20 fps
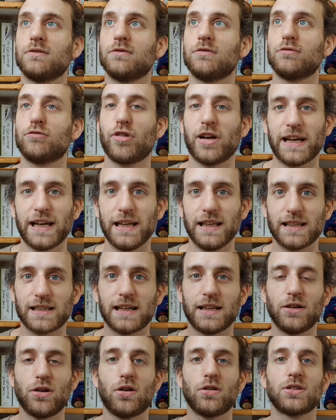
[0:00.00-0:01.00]
reads.
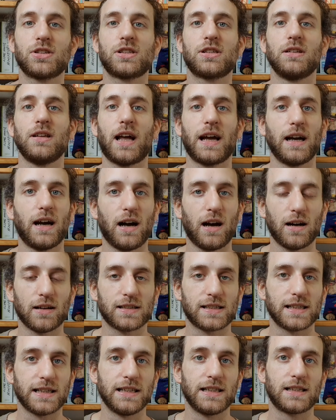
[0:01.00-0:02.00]
They're not
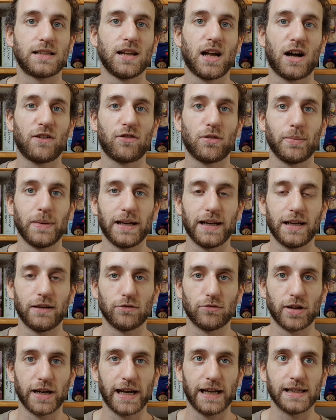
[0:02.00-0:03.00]
lighthearted, laugh-a-minute
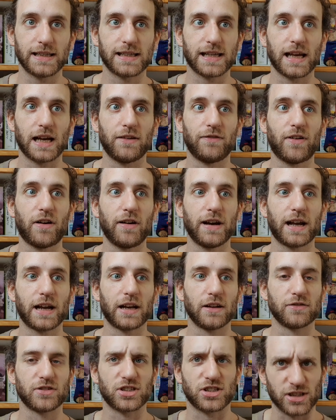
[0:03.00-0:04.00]
reads. They are very kind
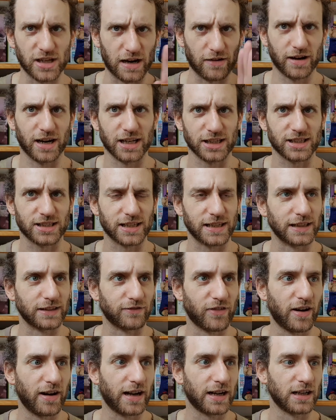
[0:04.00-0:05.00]
of serious and
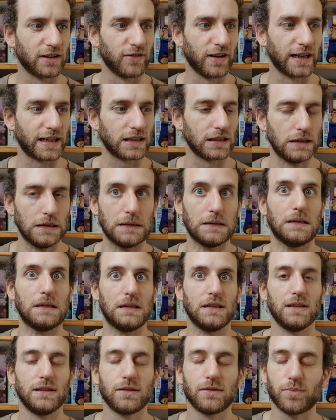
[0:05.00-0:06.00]
very kind of like
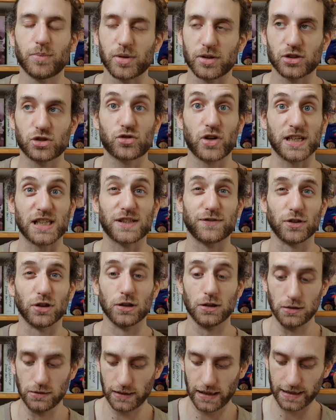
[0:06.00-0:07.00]

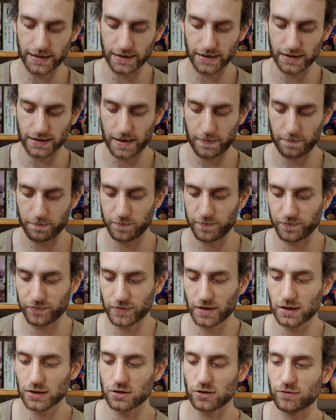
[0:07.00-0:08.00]
stressful and
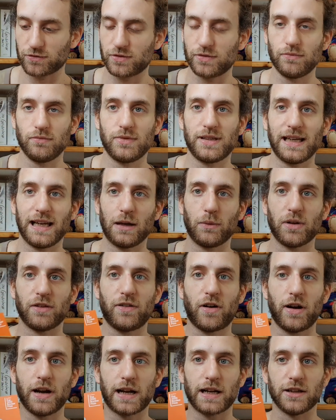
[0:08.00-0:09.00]
sort of dealing with
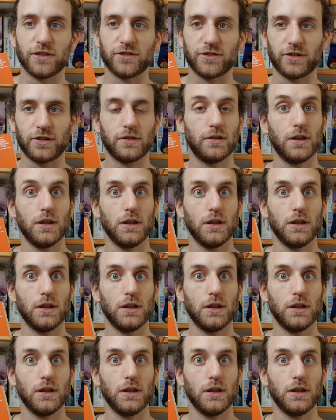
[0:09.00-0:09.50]
very kind of